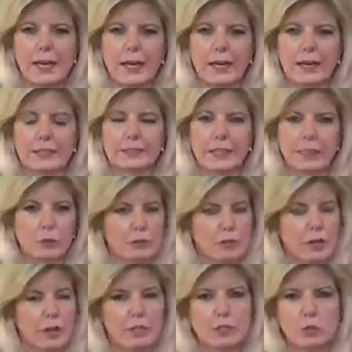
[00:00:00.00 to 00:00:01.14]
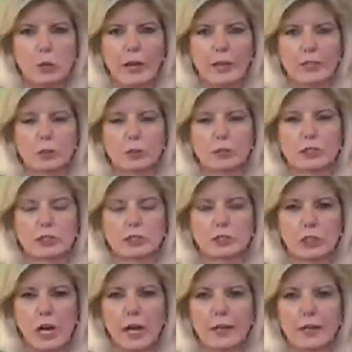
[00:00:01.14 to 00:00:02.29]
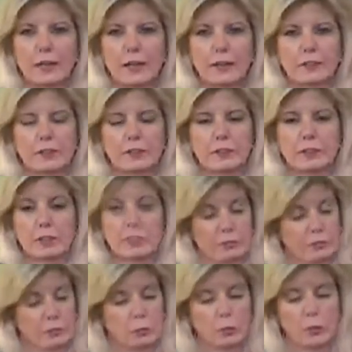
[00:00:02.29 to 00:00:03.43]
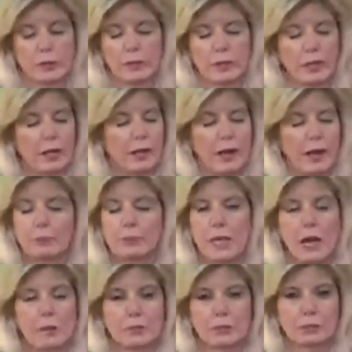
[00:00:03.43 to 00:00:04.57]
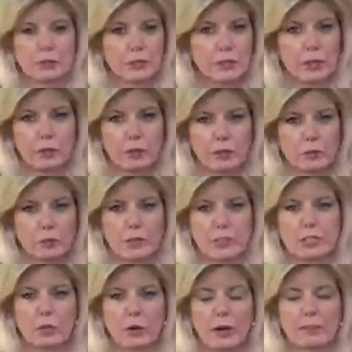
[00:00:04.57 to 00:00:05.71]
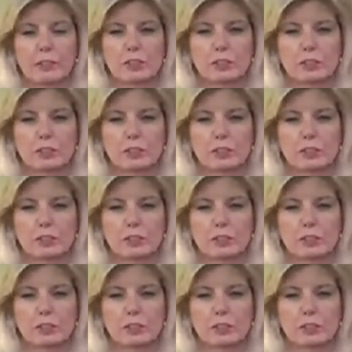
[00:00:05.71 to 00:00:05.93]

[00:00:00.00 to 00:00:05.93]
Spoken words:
and it was on its way towards China and up to absolutely no good whatsoever.